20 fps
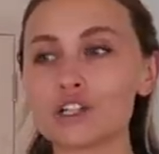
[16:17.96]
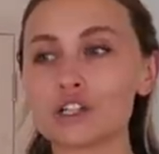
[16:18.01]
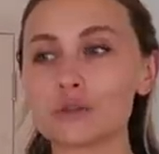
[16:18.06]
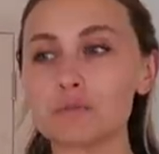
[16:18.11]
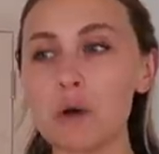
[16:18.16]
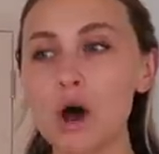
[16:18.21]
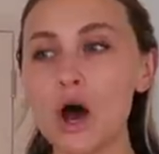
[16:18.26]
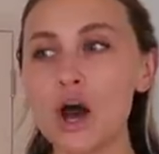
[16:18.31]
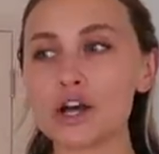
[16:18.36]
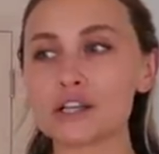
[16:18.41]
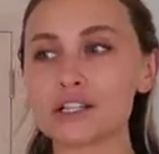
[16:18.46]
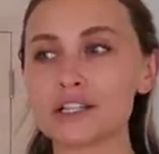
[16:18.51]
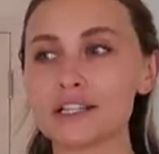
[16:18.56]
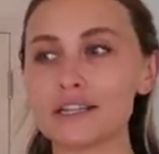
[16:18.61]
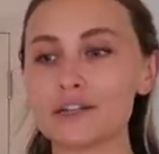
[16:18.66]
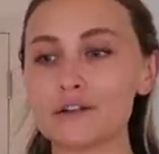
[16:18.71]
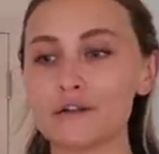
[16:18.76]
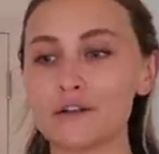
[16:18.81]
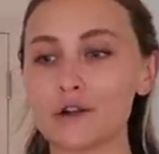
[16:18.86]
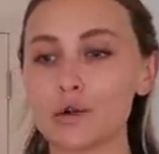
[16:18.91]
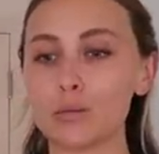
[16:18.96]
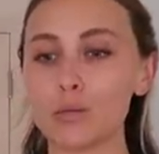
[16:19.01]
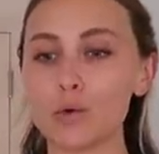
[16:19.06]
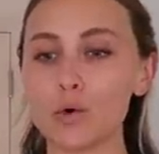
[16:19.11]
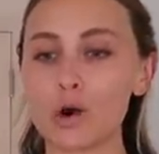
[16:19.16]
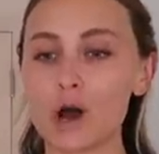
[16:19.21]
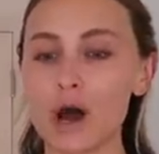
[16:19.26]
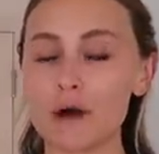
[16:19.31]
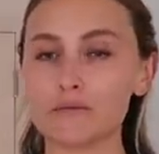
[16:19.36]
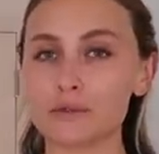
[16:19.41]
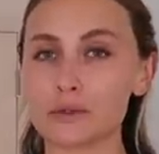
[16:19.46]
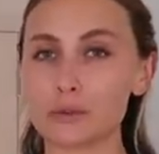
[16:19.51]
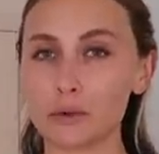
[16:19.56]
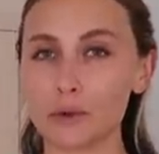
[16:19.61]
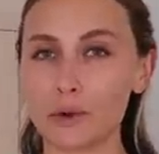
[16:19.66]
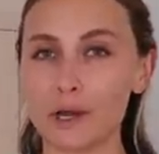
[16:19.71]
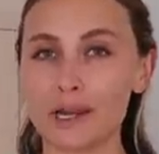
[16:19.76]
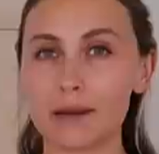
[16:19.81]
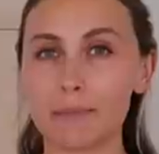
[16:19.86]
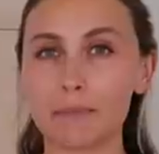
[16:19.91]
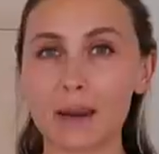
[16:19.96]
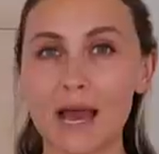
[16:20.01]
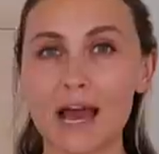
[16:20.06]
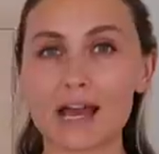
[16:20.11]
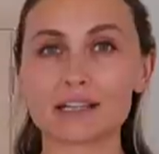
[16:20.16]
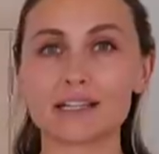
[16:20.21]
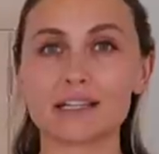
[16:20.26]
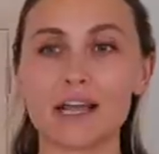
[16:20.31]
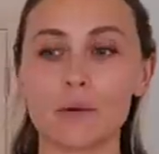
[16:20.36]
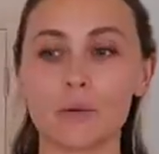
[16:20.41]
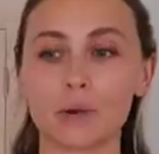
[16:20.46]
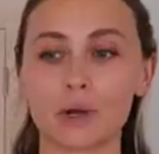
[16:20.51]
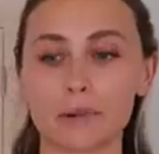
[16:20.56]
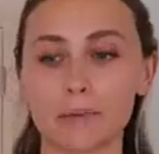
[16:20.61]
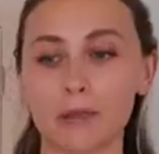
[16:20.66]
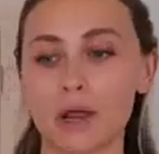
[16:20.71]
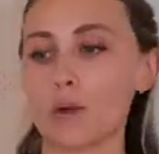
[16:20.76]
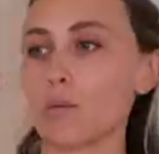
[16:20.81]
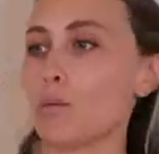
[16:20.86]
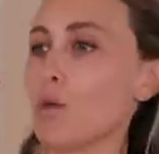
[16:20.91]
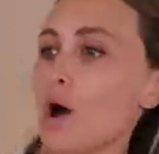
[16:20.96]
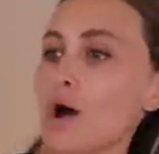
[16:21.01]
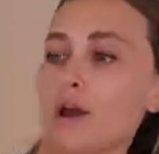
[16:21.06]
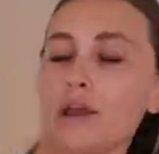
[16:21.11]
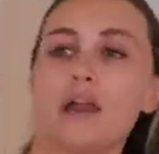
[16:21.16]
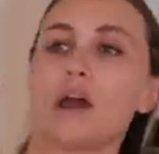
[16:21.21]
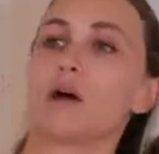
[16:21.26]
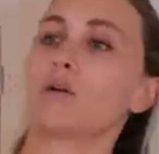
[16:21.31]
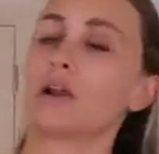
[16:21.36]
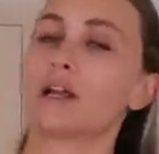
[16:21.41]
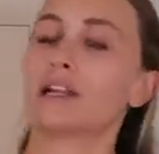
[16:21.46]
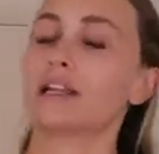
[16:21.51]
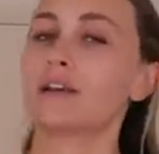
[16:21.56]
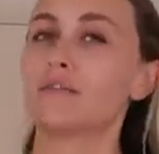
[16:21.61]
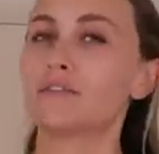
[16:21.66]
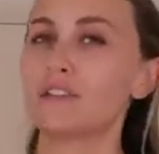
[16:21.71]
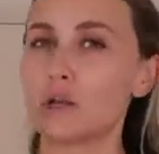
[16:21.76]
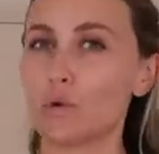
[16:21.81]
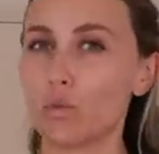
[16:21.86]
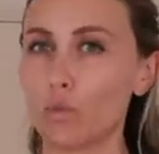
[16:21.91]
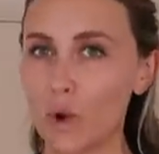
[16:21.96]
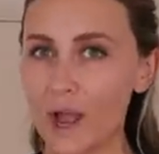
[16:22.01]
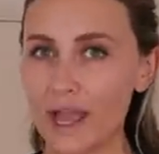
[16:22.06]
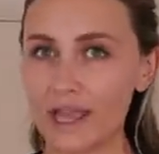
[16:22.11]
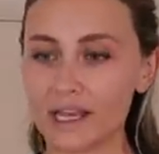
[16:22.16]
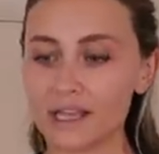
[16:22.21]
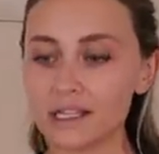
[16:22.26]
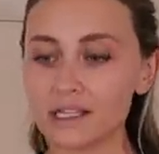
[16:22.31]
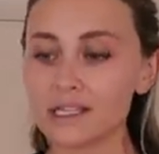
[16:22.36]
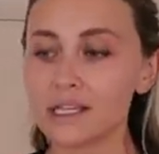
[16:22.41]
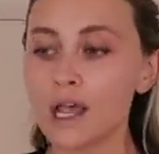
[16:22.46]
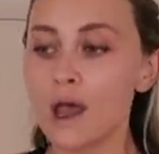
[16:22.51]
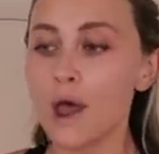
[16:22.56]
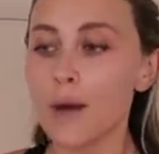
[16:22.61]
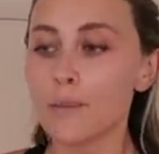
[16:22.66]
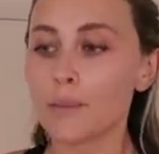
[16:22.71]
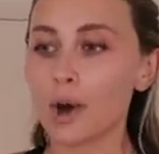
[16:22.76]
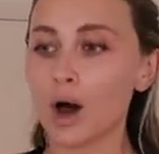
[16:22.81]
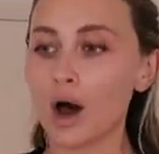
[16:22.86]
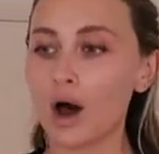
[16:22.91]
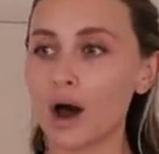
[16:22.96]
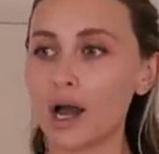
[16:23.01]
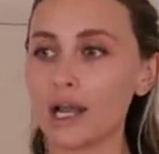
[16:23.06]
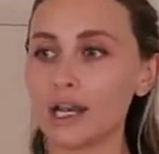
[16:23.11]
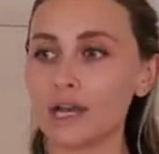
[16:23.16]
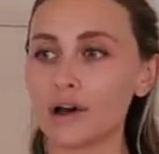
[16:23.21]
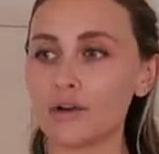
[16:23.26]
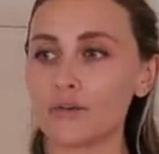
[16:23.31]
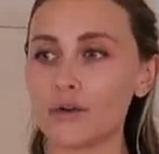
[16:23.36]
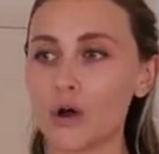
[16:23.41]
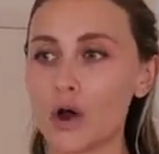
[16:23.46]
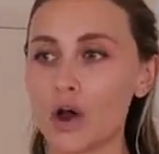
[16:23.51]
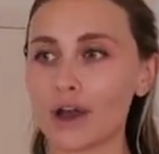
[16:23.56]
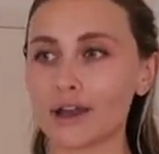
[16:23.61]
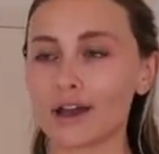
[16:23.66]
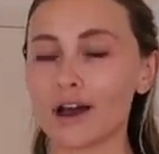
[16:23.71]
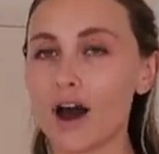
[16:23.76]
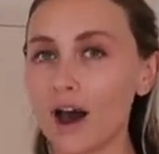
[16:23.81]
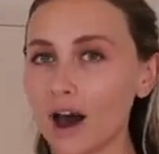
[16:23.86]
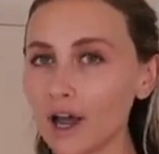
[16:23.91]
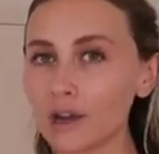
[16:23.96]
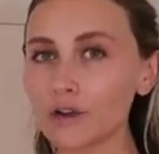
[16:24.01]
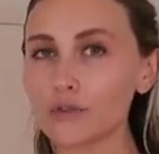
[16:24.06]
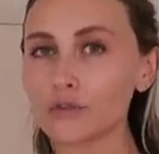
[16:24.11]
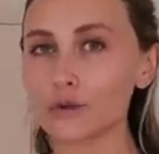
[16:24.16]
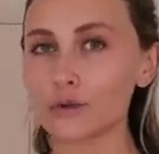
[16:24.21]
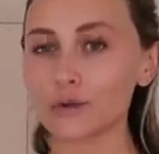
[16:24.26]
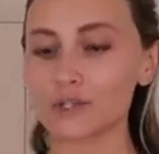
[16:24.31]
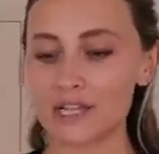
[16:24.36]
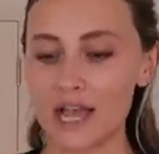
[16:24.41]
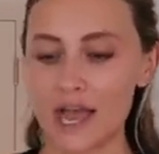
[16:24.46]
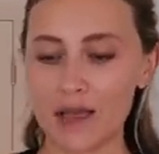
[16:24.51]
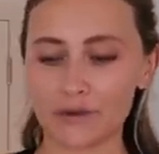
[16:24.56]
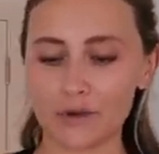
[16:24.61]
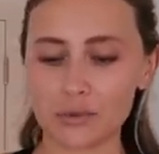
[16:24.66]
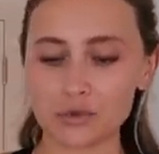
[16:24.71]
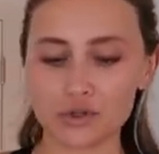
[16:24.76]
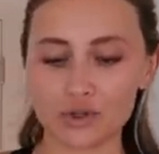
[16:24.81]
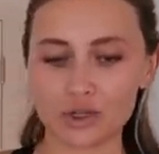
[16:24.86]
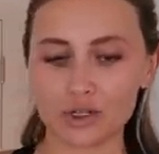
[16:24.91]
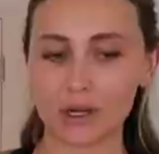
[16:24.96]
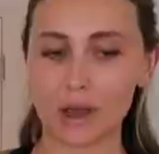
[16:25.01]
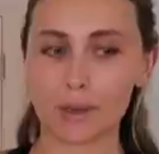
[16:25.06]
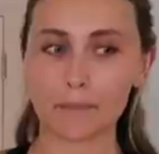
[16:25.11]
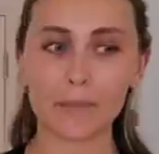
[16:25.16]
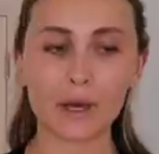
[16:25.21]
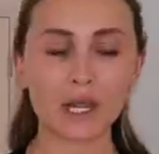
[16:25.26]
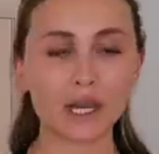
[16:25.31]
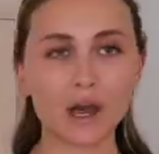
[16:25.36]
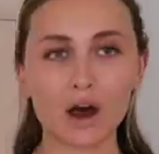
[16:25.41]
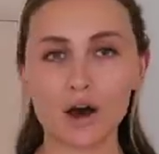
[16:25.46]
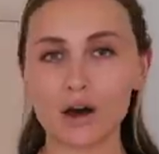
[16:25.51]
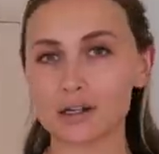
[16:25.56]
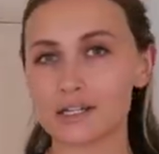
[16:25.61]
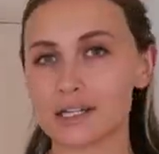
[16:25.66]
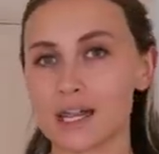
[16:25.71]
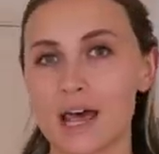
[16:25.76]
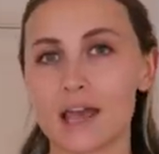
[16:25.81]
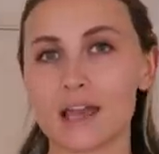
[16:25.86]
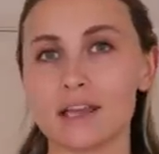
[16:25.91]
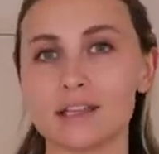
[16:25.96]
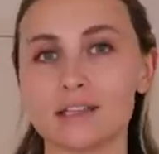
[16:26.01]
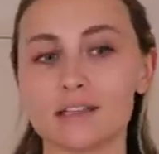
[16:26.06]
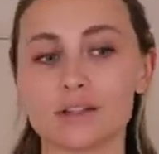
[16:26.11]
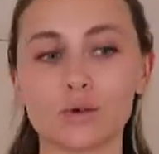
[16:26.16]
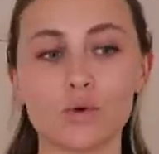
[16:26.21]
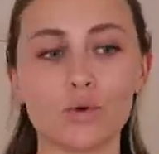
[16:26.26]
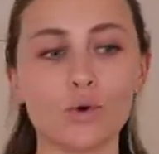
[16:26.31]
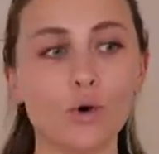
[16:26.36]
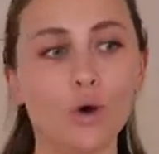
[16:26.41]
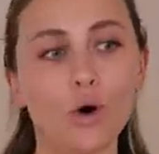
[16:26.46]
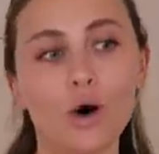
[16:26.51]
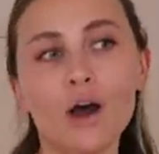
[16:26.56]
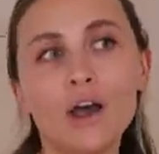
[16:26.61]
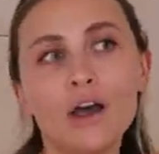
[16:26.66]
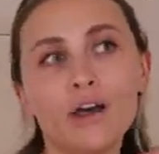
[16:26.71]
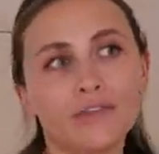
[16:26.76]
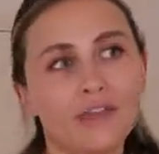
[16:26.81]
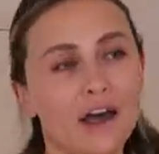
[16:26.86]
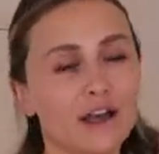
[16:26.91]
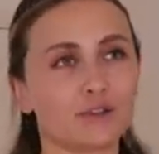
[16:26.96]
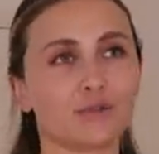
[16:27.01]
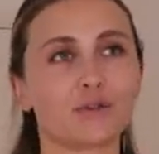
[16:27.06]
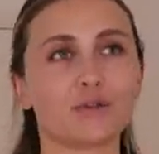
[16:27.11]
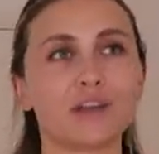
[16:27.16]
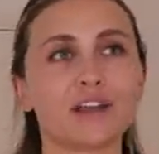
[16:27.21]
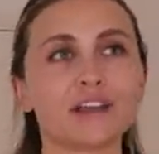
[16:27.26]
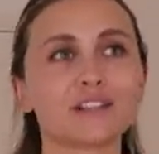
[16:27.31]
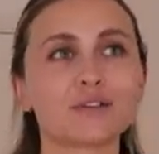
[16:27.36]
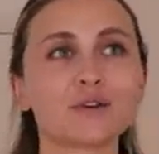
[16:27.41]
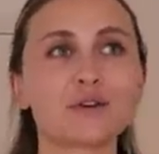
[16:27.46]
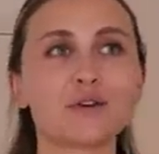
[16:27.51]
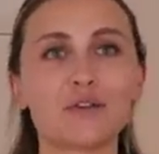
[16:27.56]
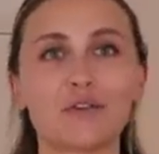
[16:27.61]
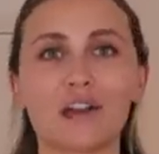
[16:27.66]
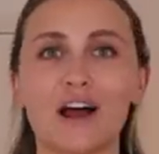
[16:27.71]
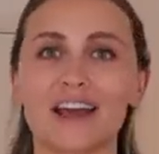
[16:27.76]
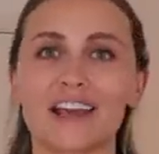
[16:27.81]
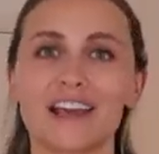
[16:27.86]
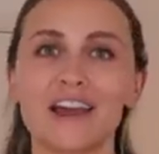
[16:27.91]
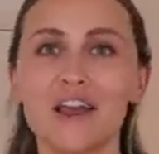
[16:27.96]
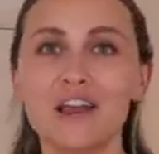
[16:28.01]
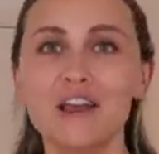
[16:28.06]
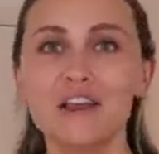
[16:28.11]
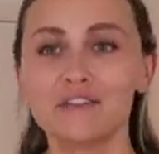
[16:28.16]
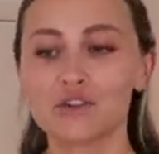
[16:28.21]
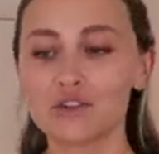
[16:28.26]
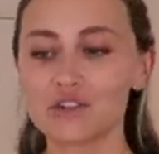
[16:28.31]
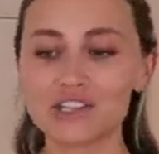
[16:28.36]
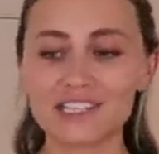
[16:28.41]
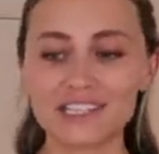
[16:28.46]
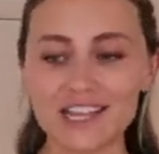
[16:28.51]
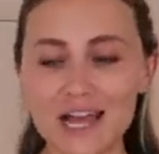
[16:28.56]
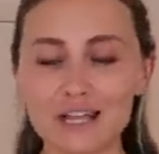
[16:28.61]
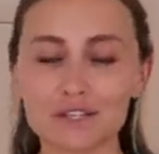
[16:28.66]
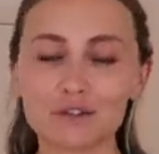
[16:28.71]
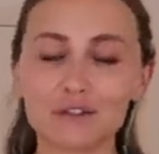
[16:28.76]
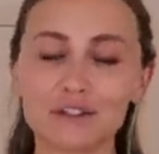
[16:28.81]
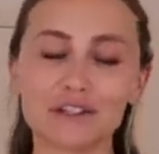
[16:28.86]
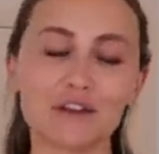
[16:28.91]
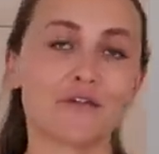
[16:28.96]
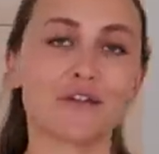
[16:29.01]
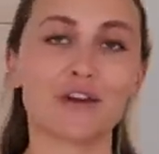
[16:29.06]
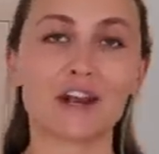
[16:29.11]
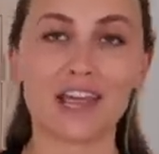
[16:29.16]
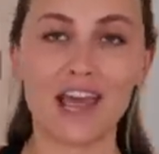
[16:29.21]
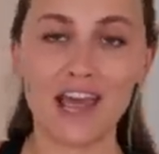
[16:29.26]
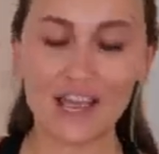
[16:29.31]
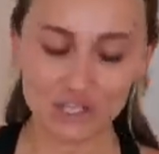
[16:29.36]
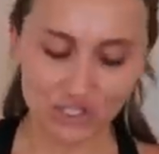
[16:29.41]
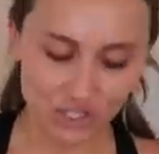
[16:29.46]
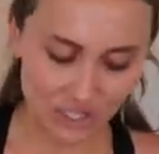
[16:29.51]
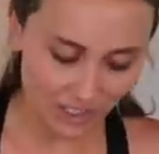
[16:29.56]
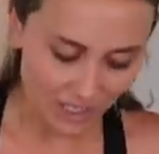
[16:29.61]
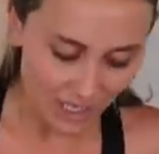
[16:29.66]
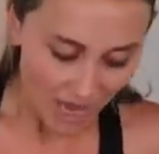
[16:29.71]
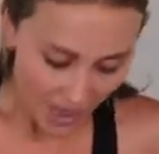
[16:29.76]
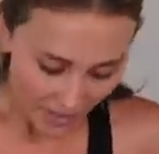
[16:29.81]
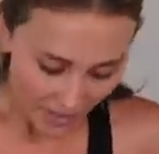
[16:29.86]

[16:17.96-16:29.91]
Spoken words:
just personally feel more comfortable in a black set when I'm like working out, like lifting weights. But I love a colourful set if I'm doing like Pilates or that sort of thing. It's sort of like, you've got sets for different occasions.